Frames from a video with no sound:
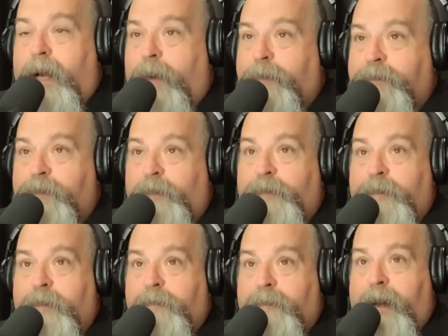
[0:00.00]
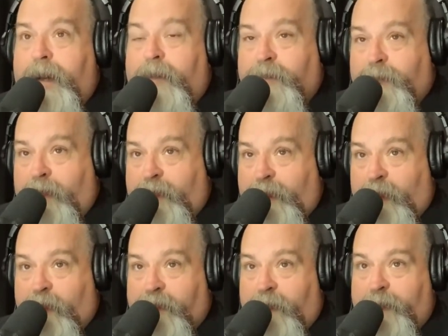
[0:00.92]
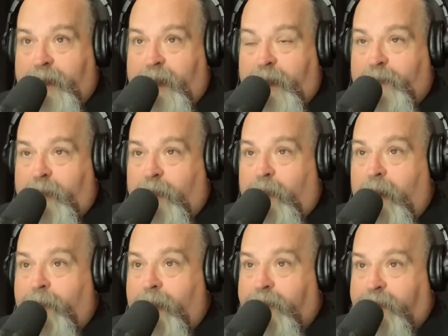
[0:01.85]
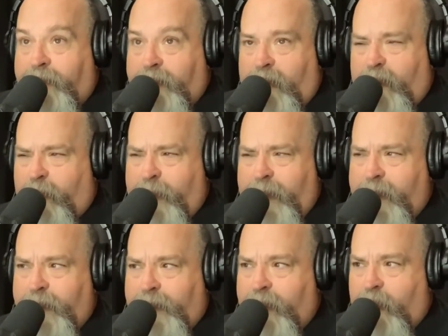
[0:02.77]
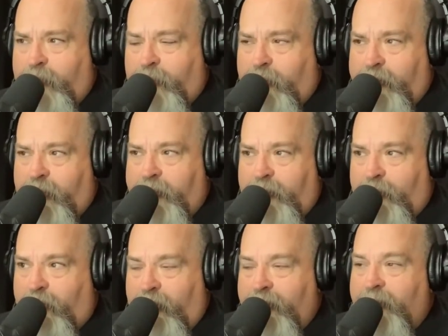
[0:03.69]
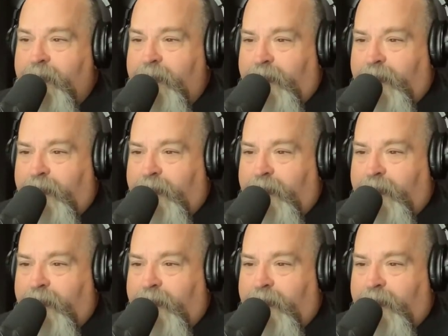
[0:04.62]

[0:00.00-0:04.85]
I was so fuming mad. I was about to throw something at him. My wife actually said, "Oh, we need to go. We're done here, right?"